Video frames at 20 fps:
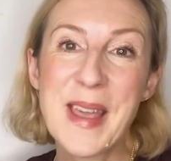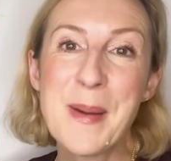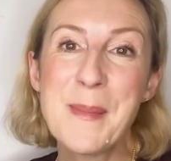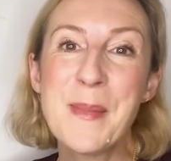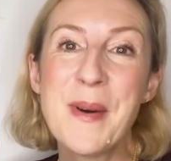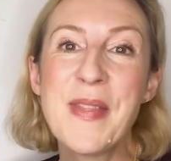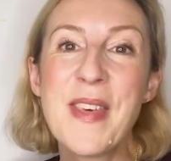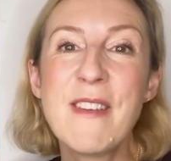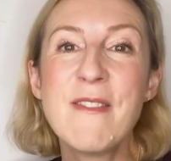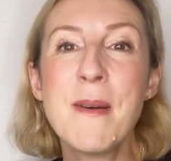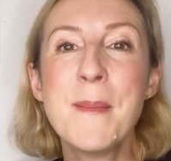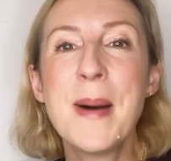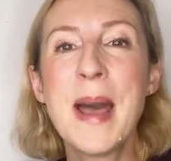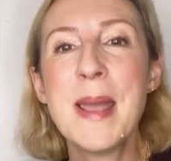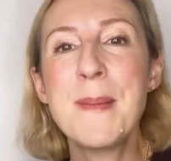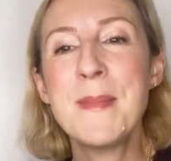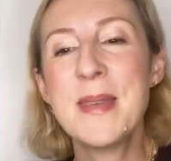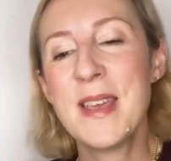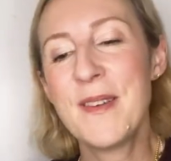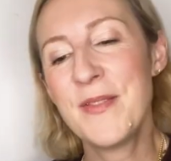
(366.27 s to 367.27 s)
but they
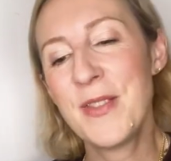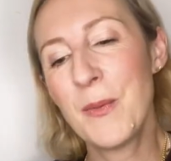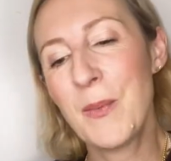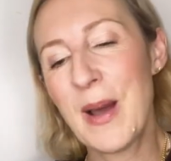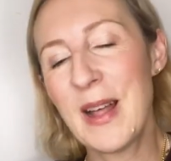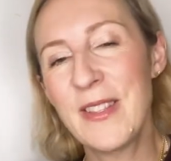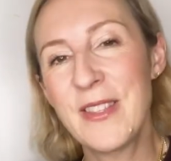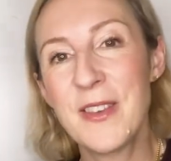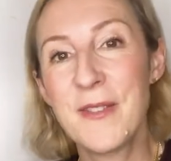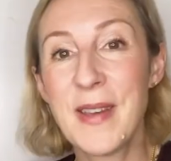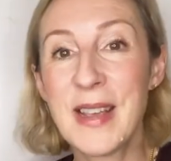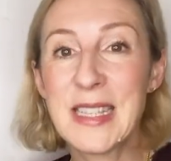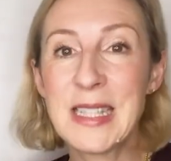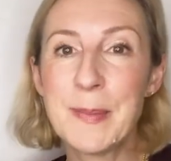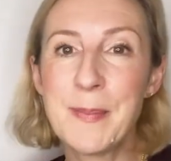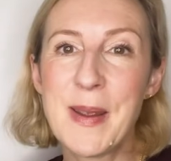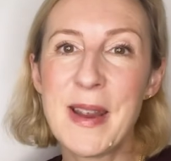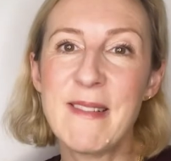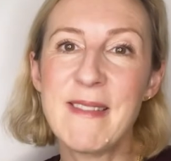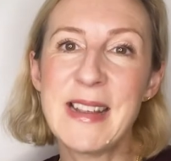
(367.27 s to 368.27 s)
remind me of the wealth of
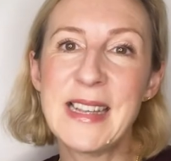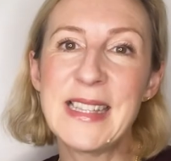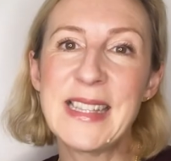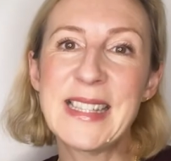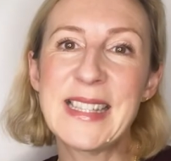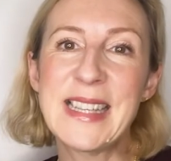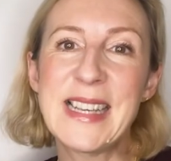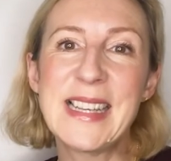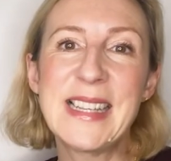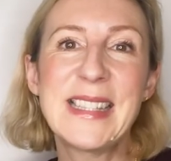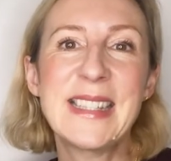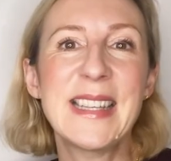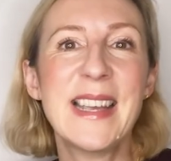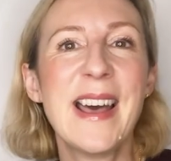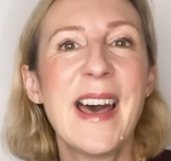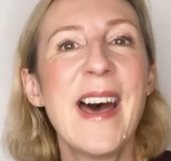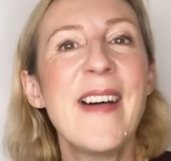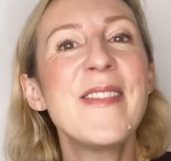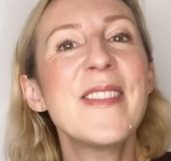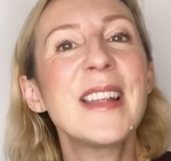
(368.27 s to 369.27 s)
experiences
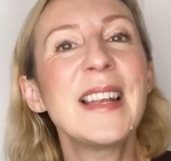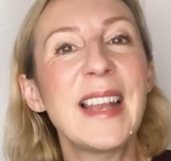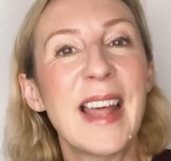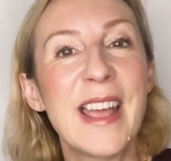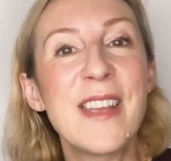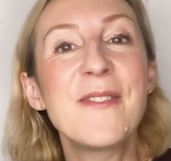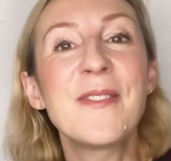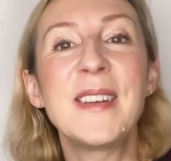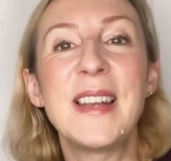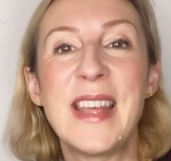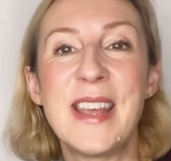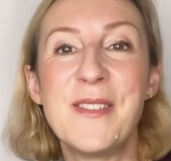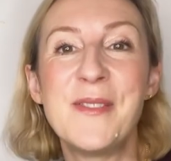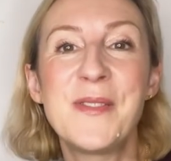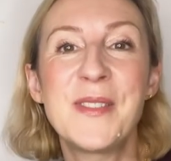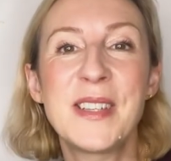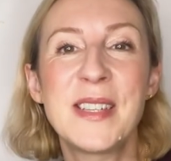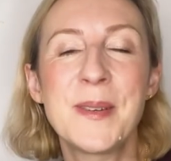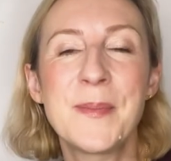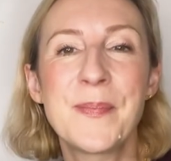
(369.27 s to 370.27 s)
and the life
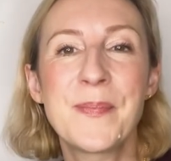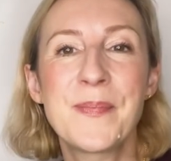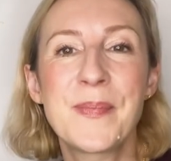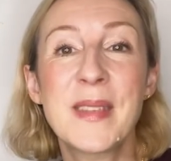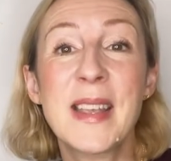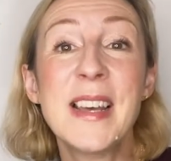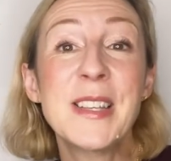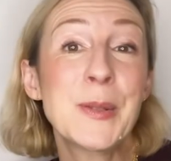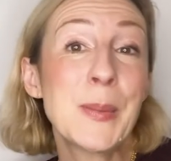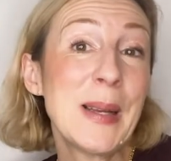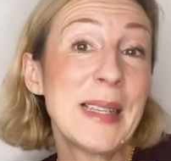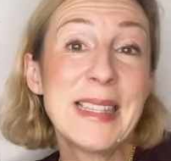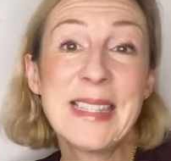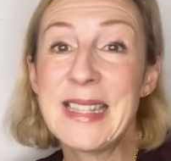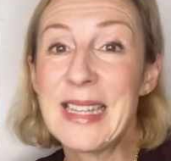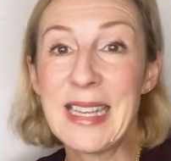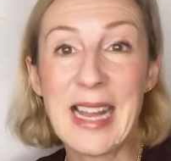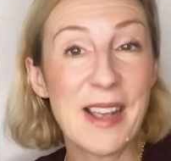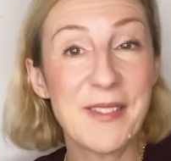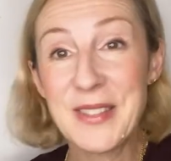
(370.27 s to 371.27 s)
lived, as well as
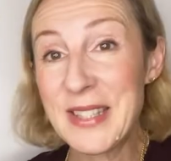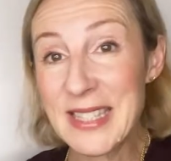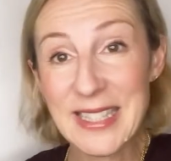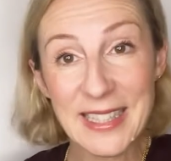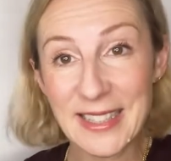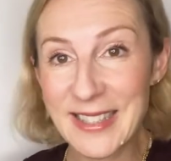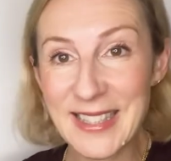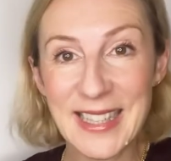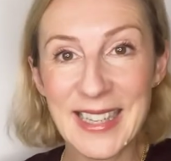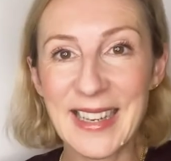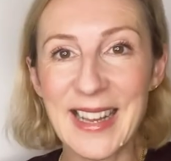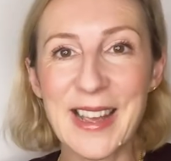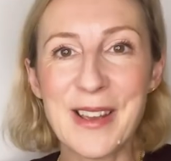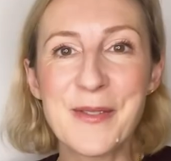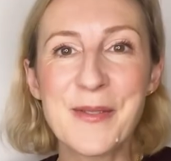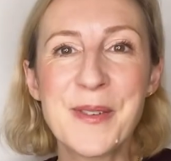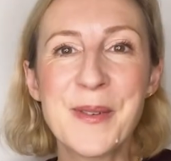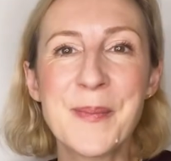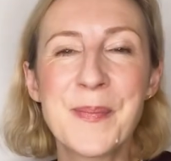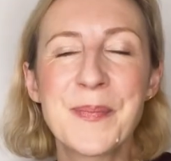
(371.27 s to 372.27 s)
the life still to live.